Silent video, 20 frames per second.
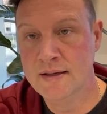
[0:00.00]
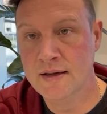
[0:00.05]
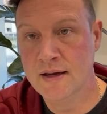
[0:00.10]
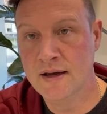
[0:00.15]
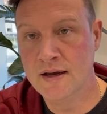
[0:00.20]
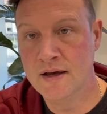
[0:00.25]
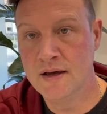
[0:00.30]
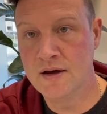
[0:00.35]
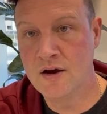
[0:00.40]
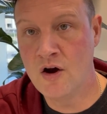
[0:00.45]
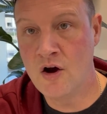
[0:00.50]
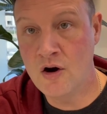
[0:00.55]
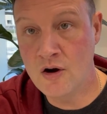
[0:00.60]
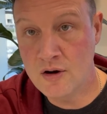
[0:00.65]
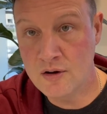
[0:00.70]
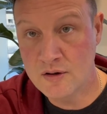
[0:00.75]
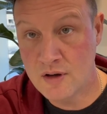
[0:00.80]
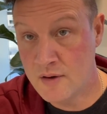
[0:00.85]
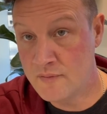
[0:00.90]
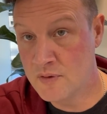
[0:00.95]

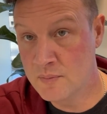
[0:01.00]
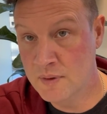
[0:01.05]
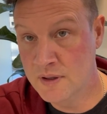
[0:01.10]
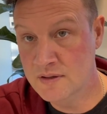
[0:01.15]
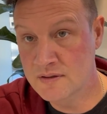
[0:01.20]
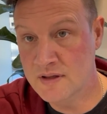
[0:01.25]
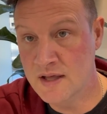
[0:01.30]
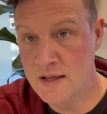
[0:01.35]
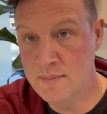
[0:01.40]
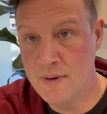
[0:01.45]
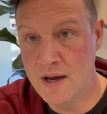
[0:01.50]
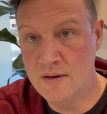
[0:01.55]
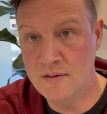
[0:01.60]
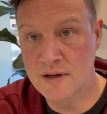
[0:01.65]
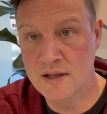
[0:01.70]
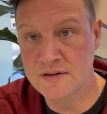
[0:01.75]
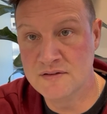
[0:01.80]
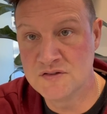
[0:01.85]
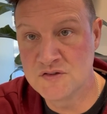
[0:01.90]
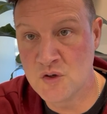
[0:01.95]
our government came out
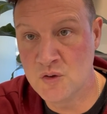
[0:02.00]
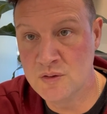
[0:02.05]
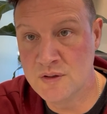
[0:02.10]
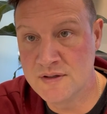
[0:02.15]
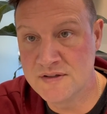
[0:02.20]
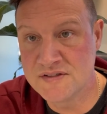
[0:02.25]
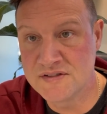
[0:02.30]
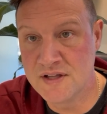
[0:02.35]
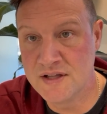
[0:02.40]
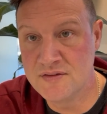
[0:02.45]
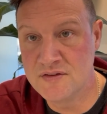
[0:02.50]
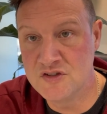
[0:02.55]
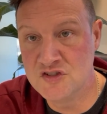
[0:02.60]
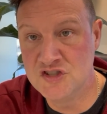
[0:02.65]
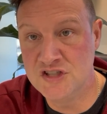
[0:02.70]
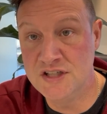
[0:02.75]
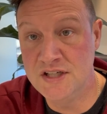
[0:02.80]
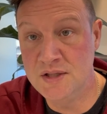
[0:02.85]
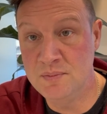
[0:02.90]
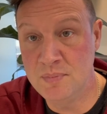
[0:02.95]
and told us that the
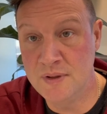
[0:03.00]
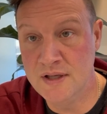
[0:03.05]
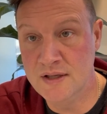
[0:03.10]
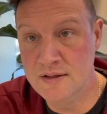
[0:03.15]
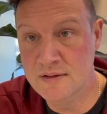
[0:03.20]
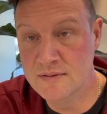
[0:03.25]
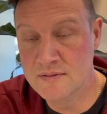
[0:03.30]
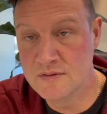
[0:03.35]
GDP,